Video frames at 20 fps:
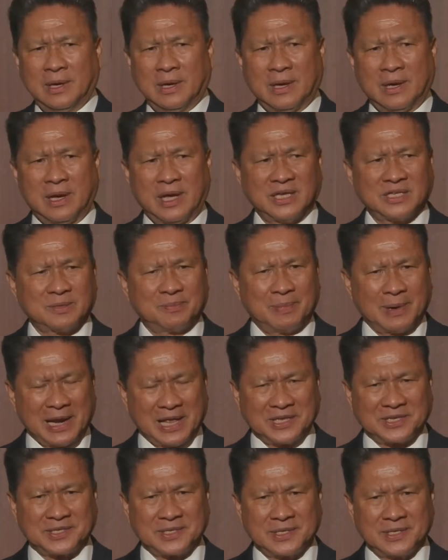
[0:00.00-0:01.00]
as a
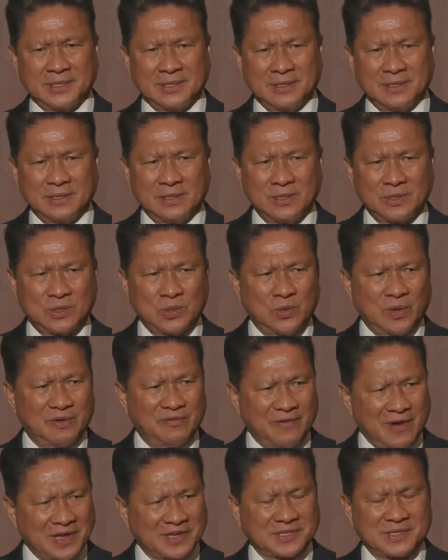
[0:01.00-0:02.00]
place to
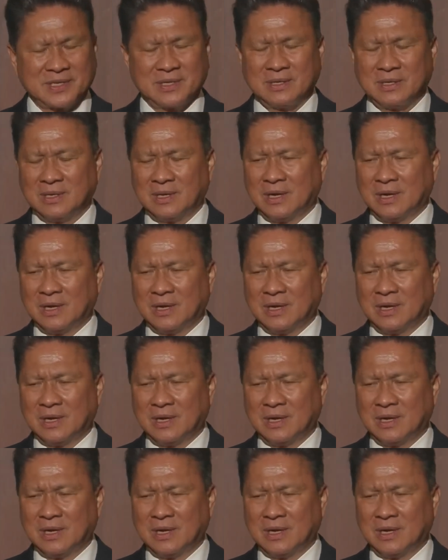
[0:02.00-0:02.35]
invest